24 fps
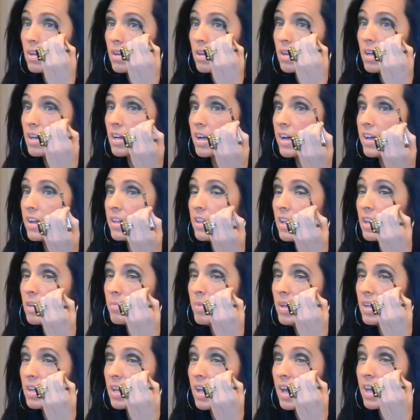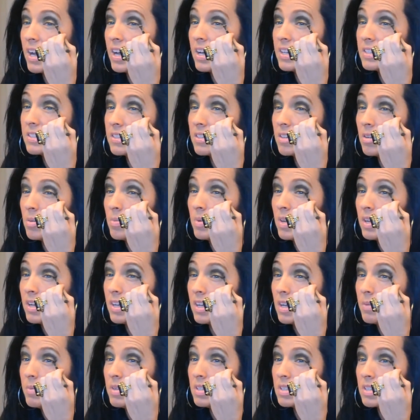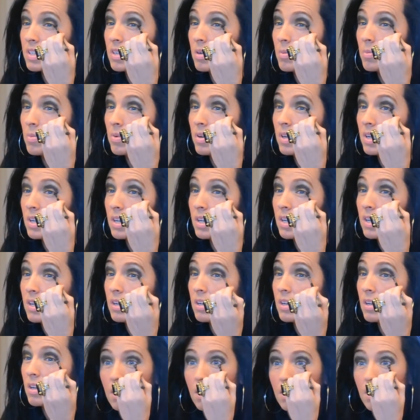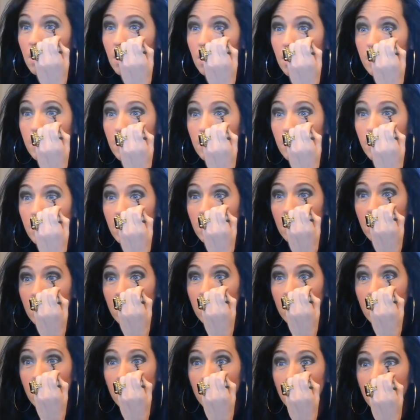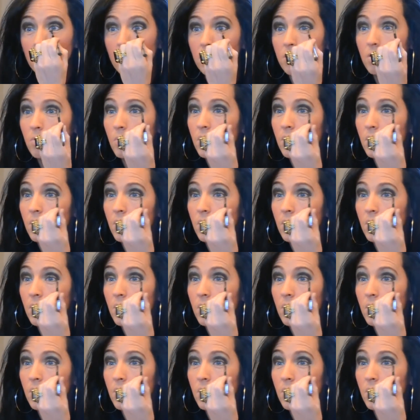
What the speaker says: I kind of like make cat eyes a little bit, and I'm just going to bring it in, and I'm going to bring it all the